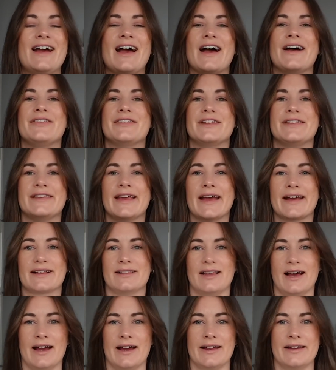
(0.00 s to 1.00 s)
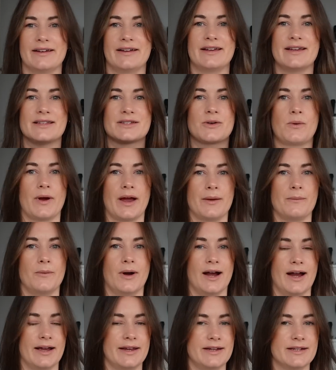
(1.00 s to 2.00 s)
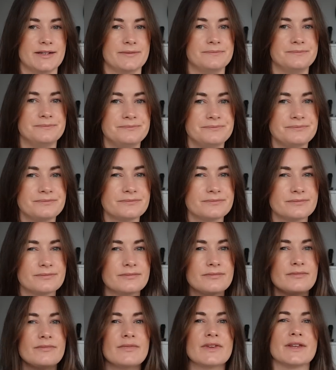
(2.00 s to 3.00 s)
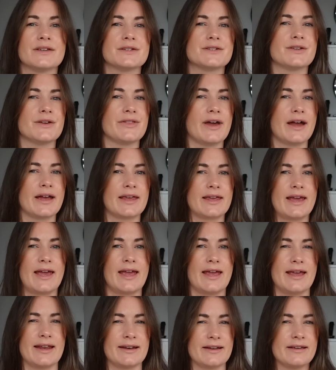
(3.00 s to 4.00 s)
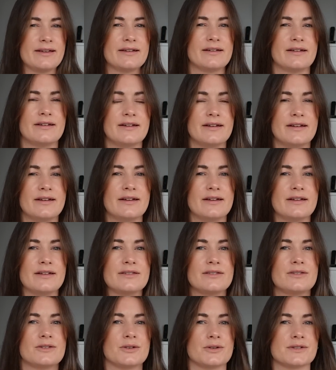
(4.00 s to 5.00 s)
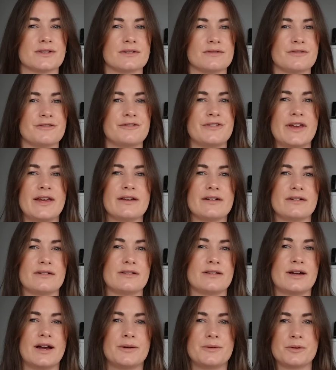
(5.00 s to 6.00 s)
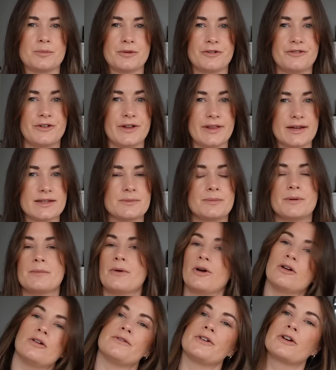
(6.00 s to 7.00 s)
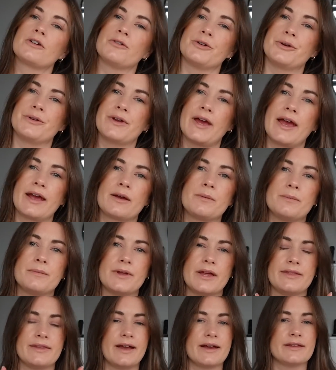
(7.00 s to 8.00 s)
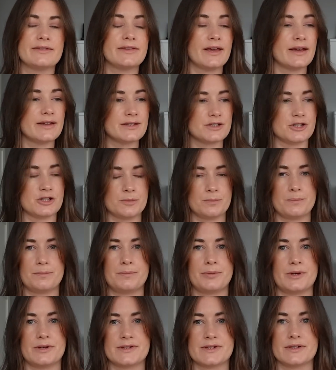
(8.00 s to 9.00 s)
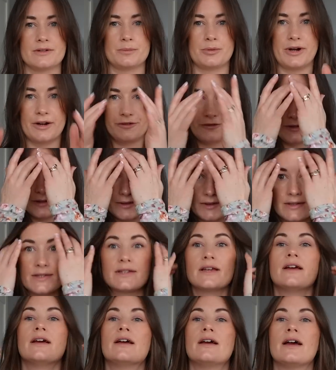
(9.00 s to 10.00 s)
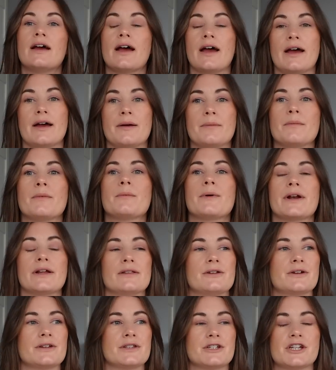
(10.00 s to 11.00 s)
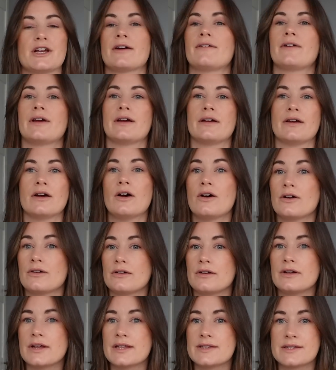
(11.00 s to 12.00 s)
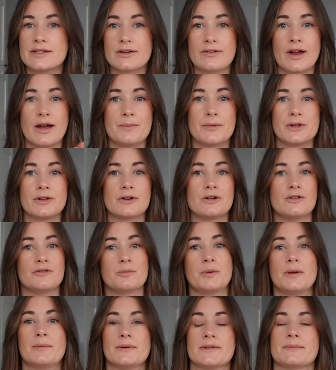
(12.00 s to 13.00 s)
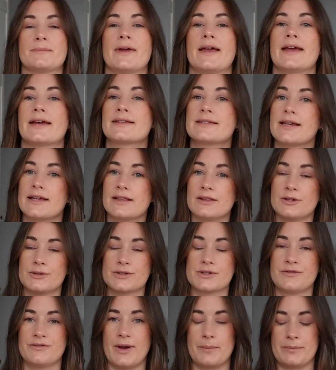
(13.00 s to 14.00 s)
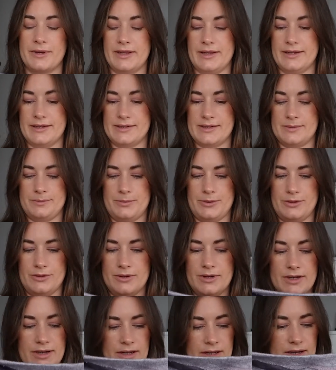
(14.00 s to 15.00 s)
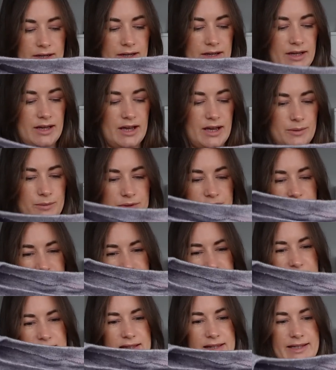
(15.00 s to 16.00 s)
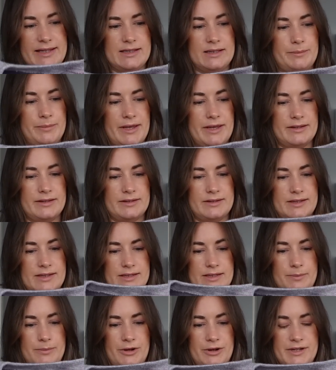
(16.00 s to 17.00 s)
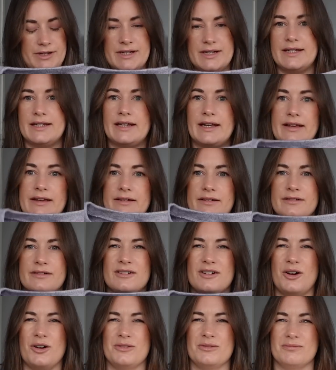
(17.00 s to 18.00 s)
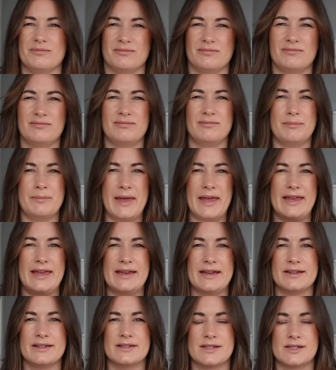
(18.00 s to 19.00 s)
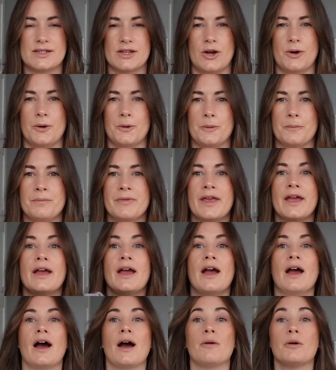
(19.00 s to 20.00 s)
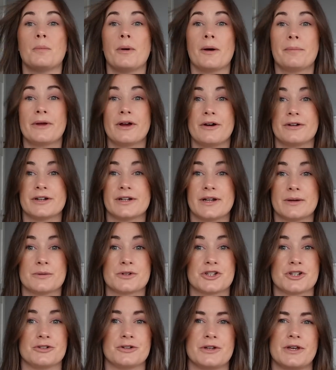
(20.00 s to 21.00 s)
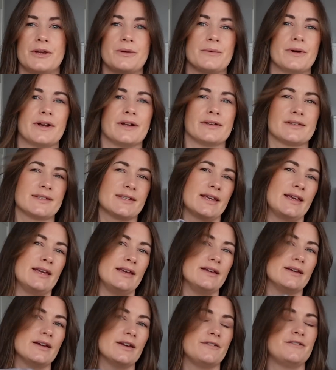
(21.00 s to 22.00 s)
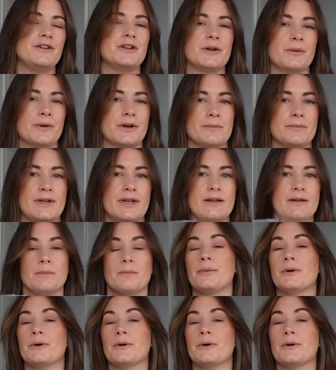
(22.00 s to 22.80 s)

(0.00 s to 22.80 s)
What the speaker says: And the neckline is quite wide, so that again doesn't feel, I would prefer that to be more of a crew neck, and that is just personal preference. When I look at the Jarrah on Instagram, I look at other people's makes, it looks fabulous, but I was just a little bit disappointed in it on me. So I will pop it on and I will show you, and I'll see if you know what I mean.